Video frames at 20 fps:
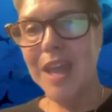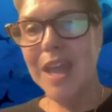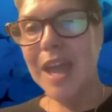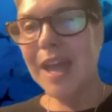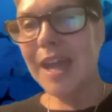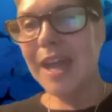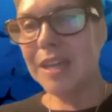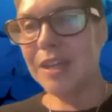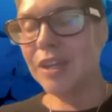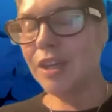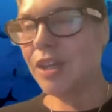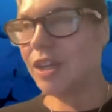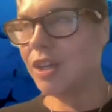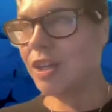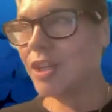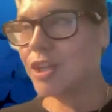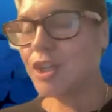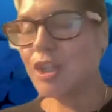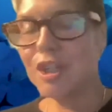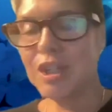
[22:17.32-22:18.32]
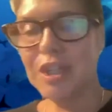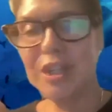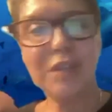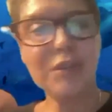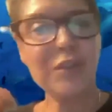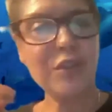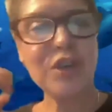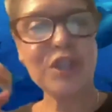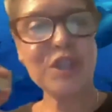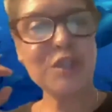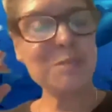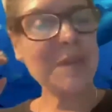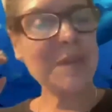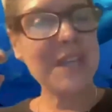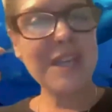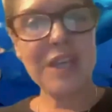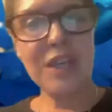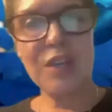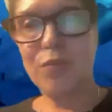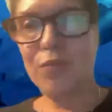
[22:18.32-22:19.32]
and she looked
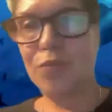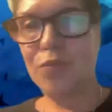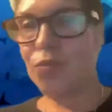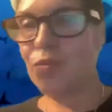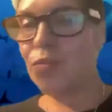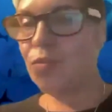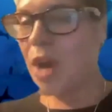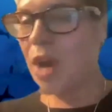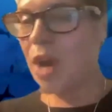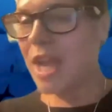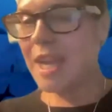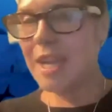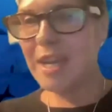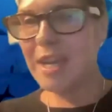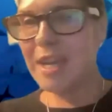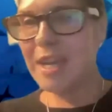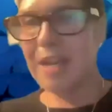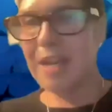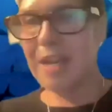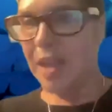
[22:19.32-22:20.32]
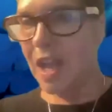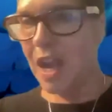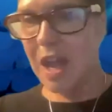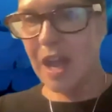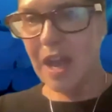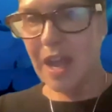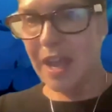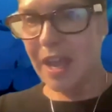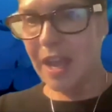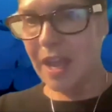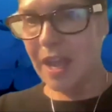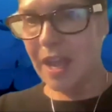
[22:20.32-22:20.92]
me right in the eye.